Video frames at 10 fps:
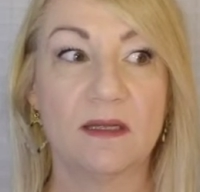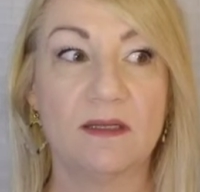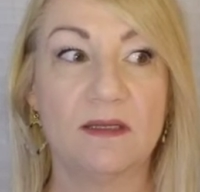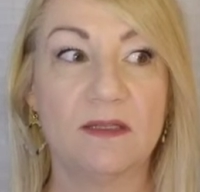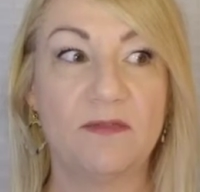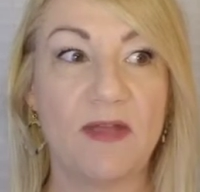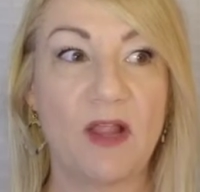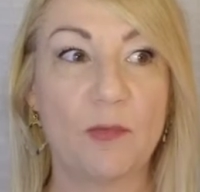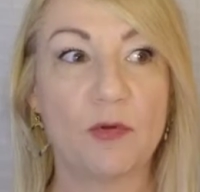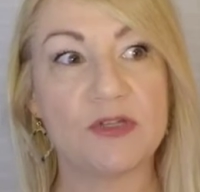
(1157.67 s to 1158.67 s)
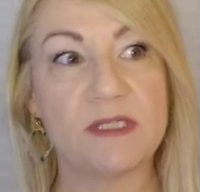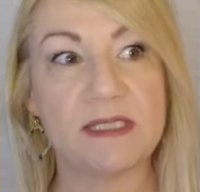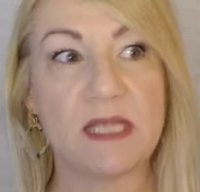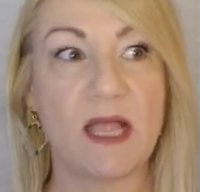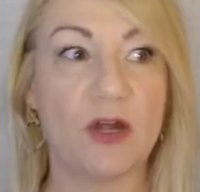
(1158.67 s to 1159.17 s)
developers,
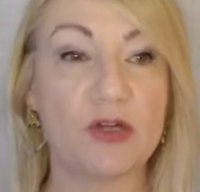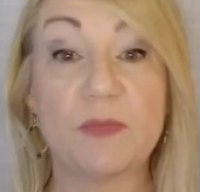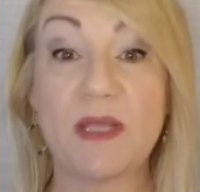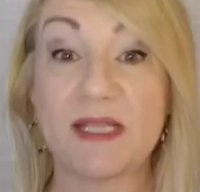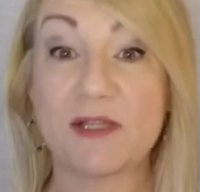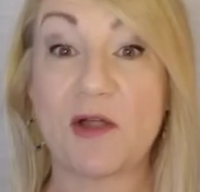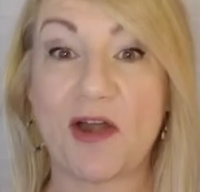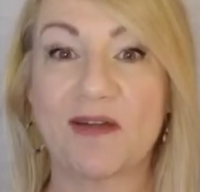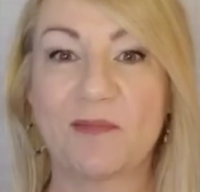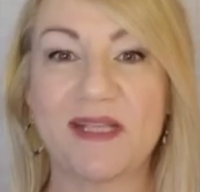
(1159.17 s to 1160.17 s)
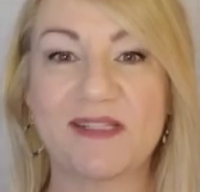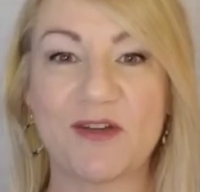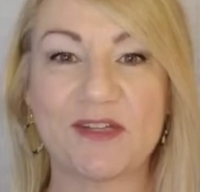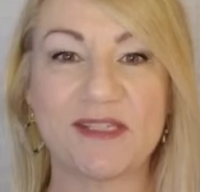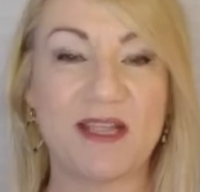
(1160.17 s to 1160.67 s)
designers, Pixar, Pixar
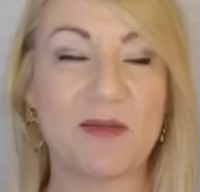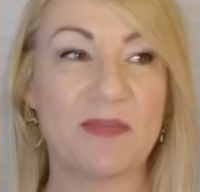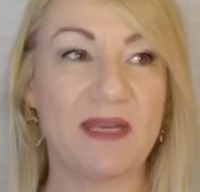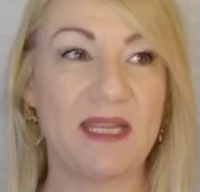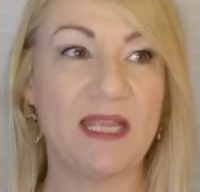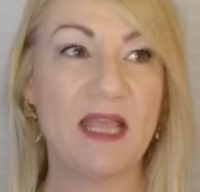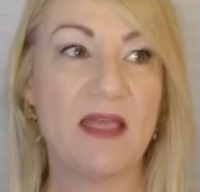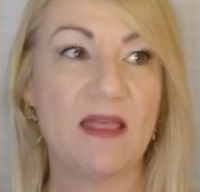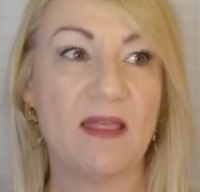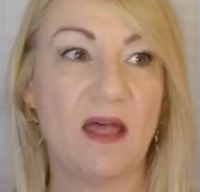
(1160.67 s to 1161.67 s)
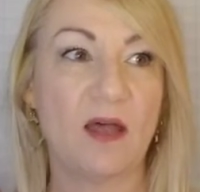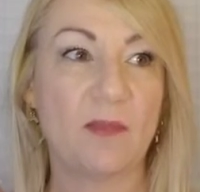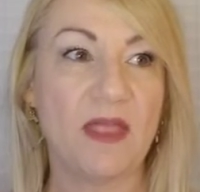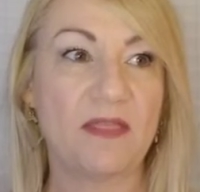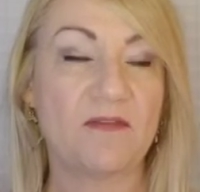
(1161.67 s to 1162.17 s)
is the company, um,
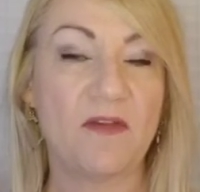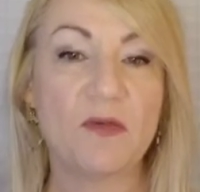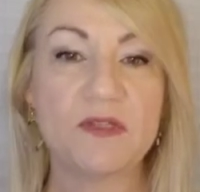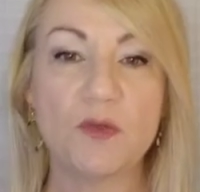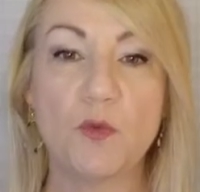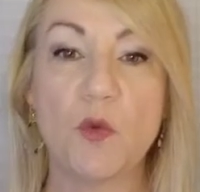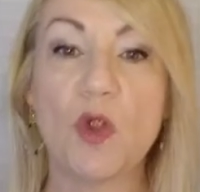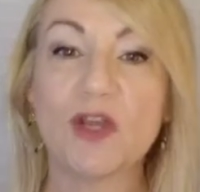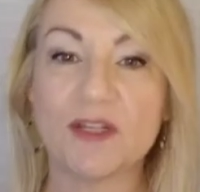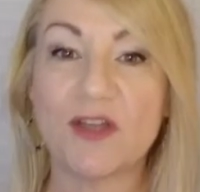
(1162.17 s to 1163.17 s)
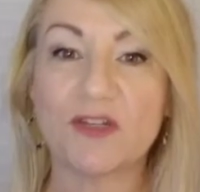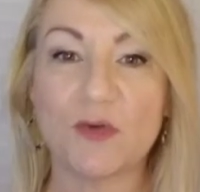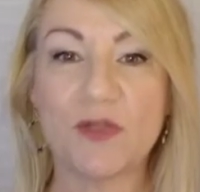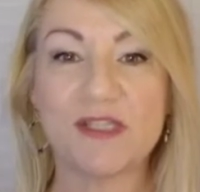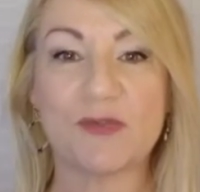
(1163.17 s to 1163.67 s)
that the folks who worked on
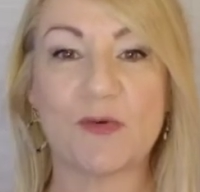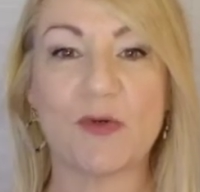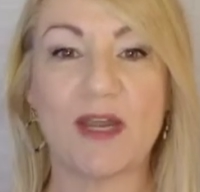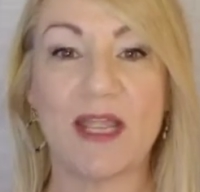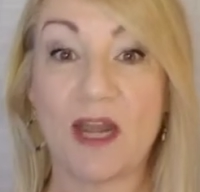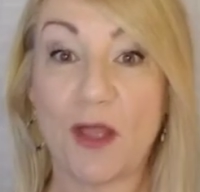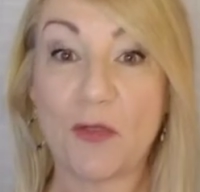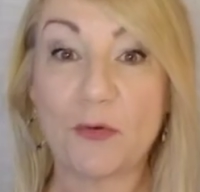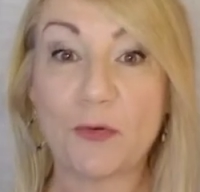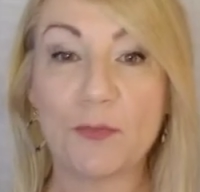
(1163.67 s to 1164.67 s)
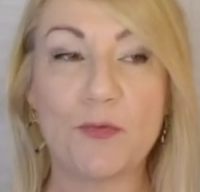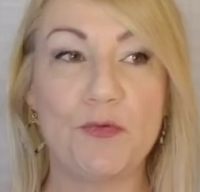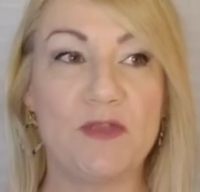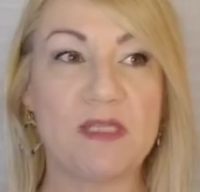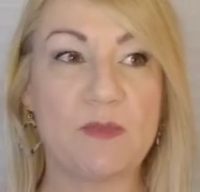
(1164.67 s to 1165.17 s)
Toy Story and other
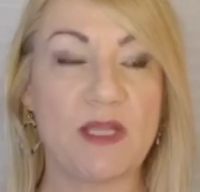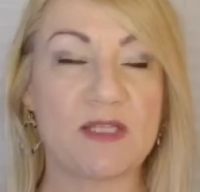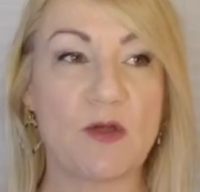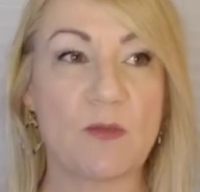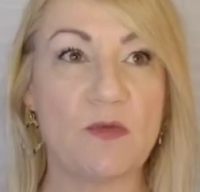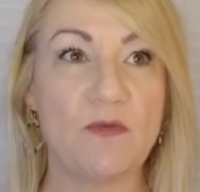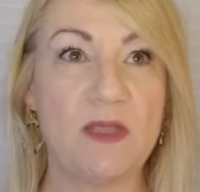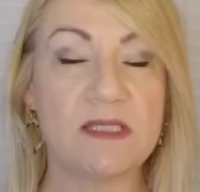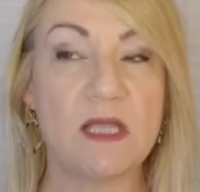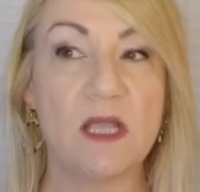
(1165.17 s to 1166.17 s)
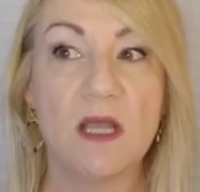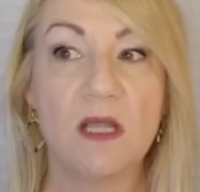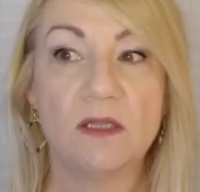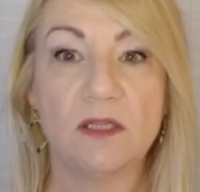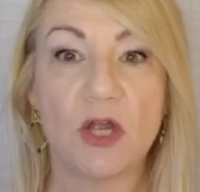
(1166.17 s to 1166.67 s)
movies, Pixar movies,
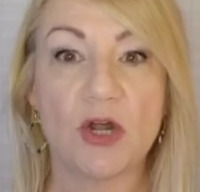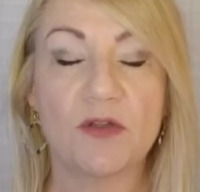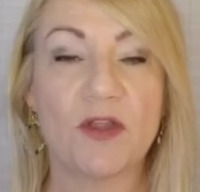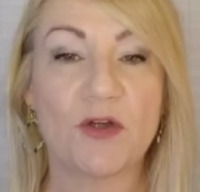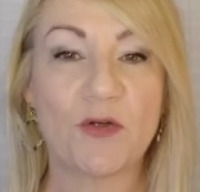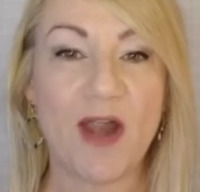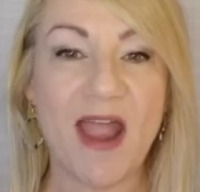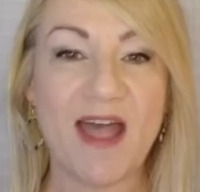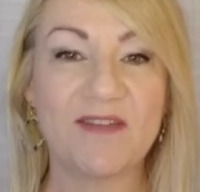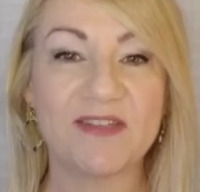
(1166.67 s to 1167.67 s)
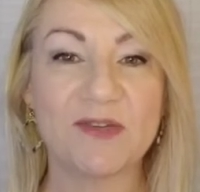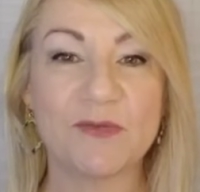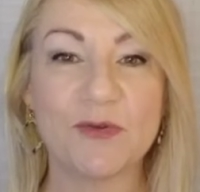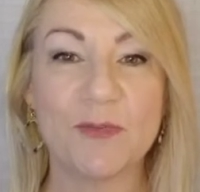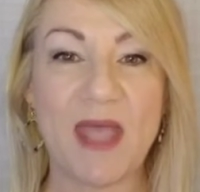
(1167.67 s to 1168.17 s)
learned their craft in
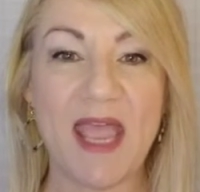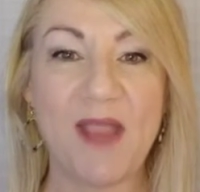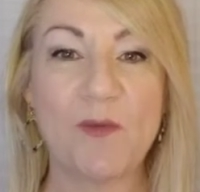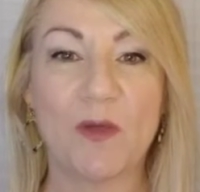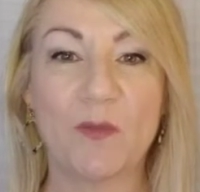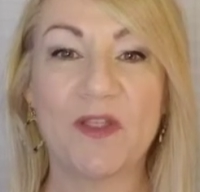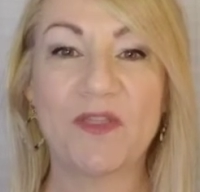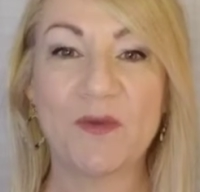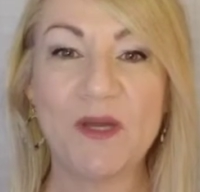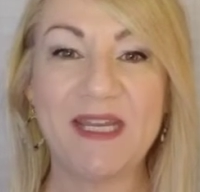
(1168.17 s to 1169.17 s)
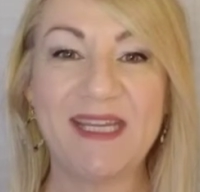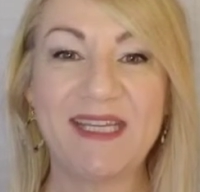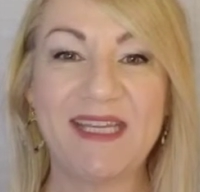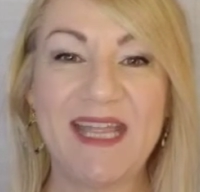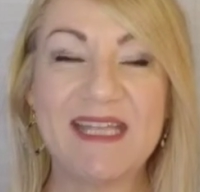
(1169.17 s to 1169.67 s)
room A113
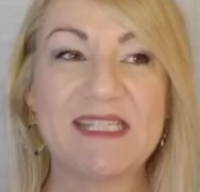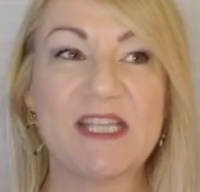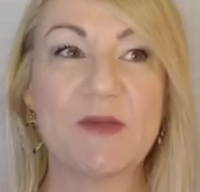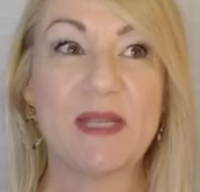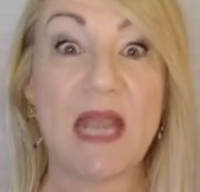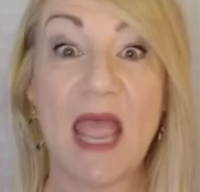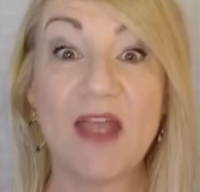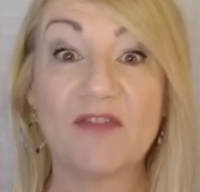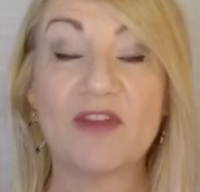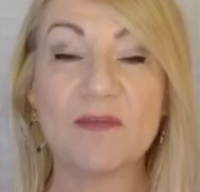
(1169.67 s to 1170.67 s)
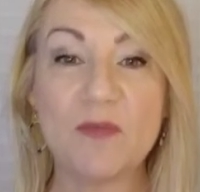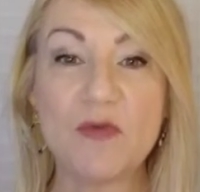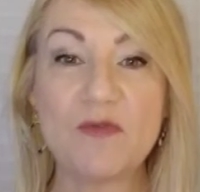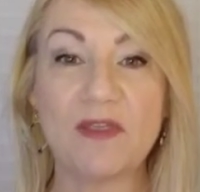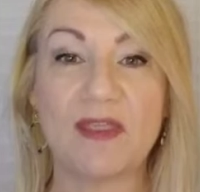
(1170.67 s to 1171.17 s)
so in every
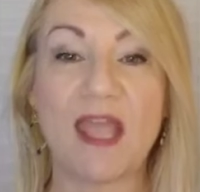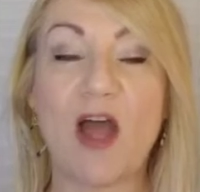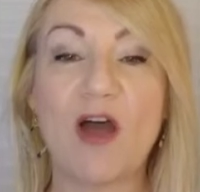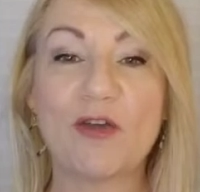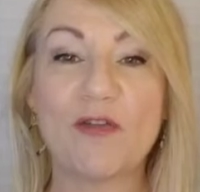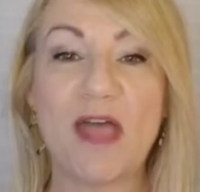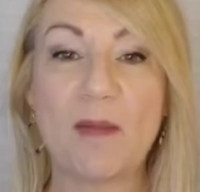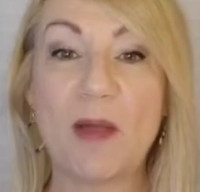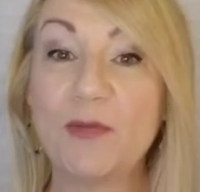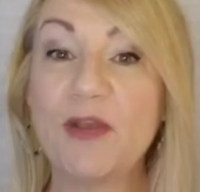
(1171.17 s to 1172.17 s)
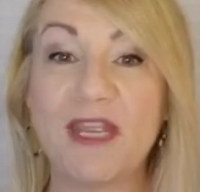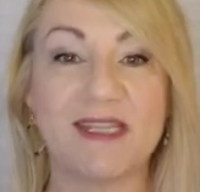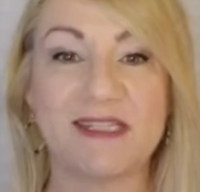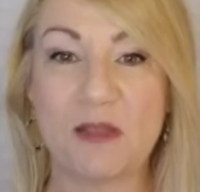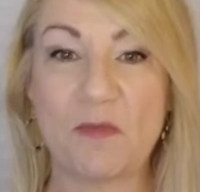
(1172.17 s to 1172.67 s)
movie, they honor that by putting it
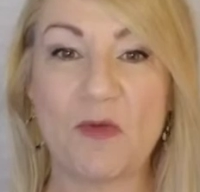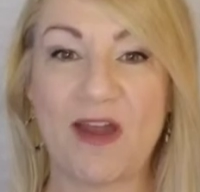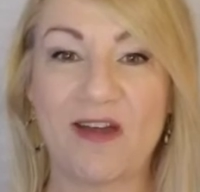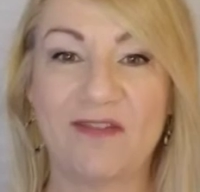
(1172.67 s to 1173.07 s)
somewhere